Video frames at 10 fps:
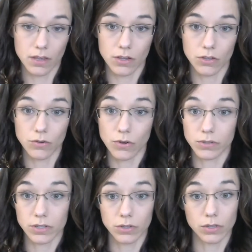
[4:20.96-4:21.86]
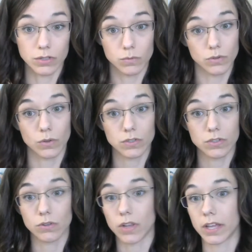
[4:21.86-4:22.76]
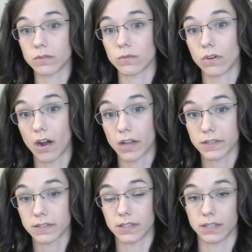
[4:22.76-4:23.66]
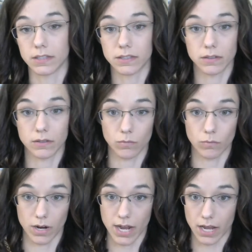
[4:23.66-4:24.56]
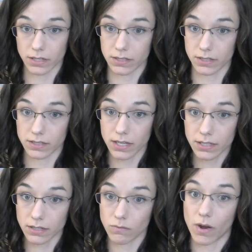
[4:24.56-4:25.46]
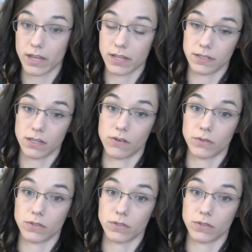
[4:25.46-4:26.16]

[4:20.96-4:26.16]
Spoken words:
you know that that's where those two lines will cross, is where x is 6 and y is 0.